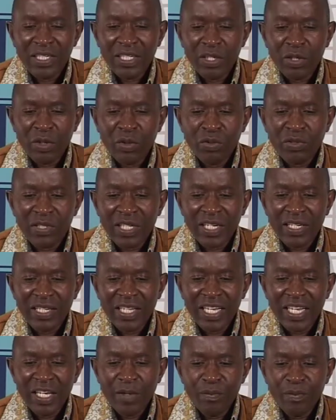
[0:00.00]
It looks at
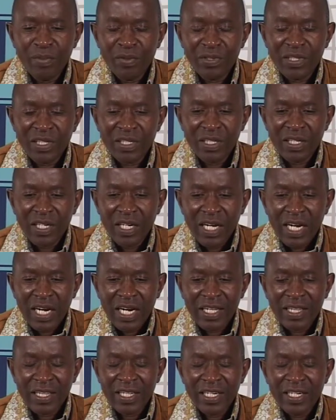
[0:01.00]
the input,
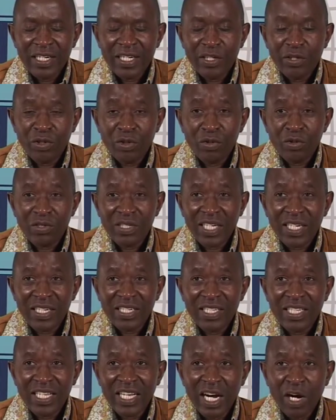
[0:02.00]
and then it looks at
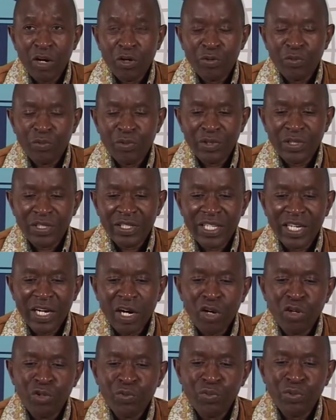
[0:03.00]
the output. The
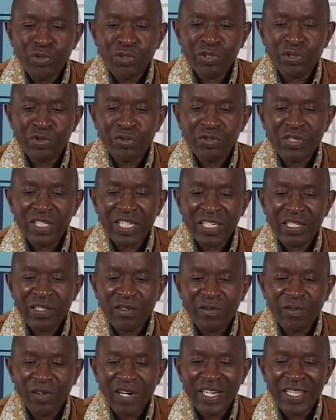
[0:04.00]
output should
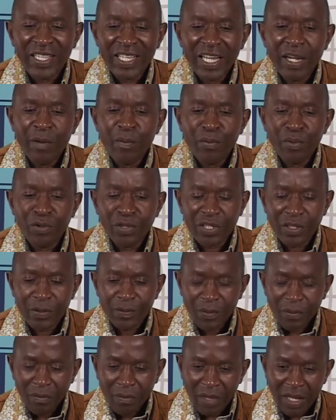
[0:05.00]
justify the input.
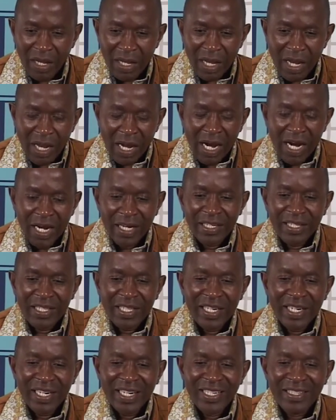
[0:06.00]
And
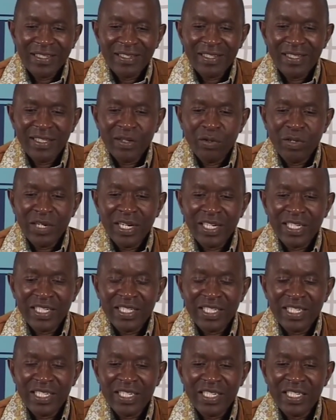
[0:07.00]
the less the
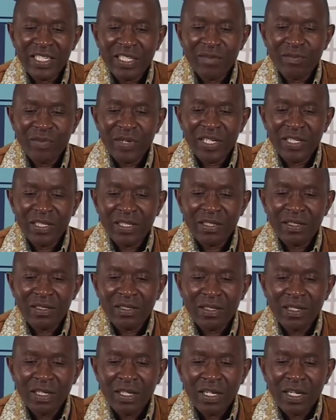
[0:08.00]
organization spends,
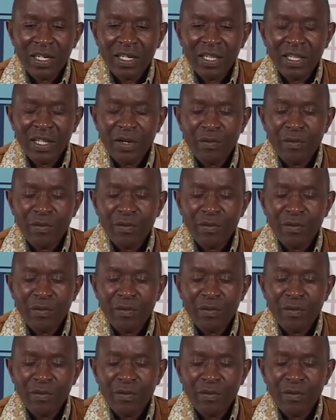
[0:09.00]
the